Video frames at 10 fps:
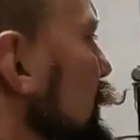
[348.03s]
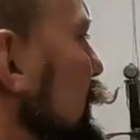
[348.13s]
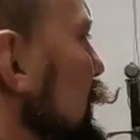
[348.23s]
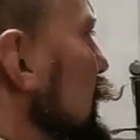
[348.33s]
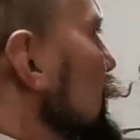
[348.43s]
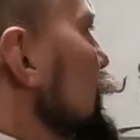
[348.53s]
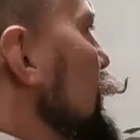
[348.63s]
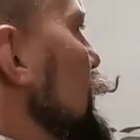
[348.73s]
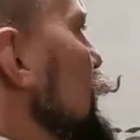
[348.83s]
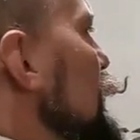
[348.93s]
was intended,
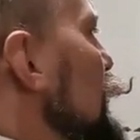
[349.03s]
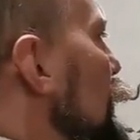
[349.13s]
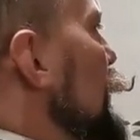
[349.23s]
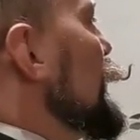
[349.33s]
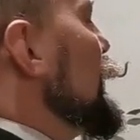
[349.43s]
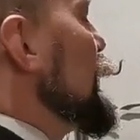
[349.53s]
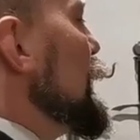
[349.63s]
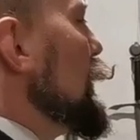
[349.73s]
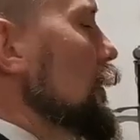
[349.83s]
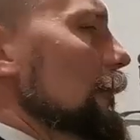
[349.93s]
so it doesn't quite fit
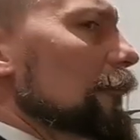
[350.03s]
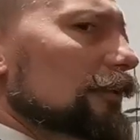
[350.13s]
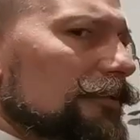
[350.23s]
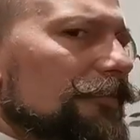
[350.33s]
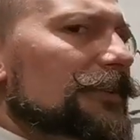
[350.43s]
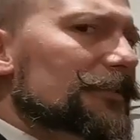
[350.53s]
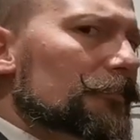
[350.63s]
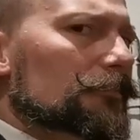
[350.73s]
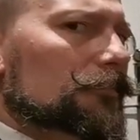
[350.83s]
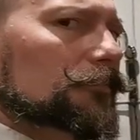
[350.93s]
the armor, which
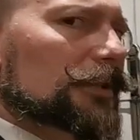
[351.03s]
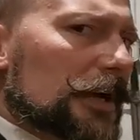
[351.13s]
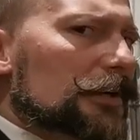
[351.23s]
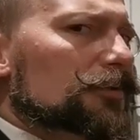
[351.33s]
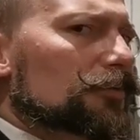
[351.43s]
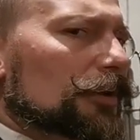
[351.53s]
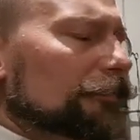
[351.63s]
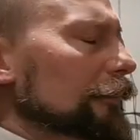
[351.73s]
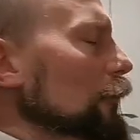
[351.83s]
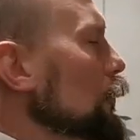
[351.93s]
fits the actual
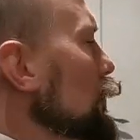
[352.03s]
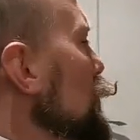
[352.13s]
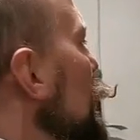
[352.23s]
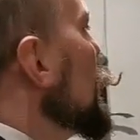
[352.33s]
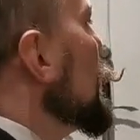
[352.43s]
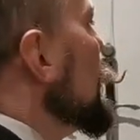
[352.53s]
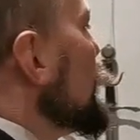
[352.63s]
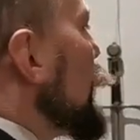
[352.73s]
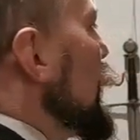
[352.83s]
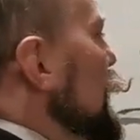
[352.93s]
living horse.
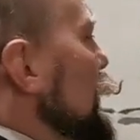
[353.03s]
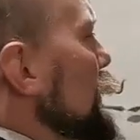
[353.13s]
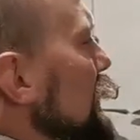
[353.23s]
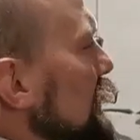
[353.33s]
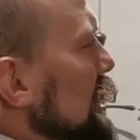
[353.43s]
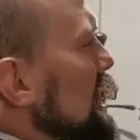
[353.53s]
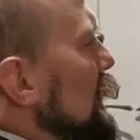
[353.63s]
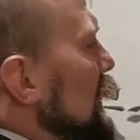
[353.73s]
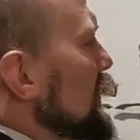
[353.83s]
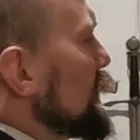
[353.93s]
So
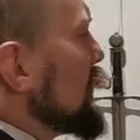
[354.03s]
as a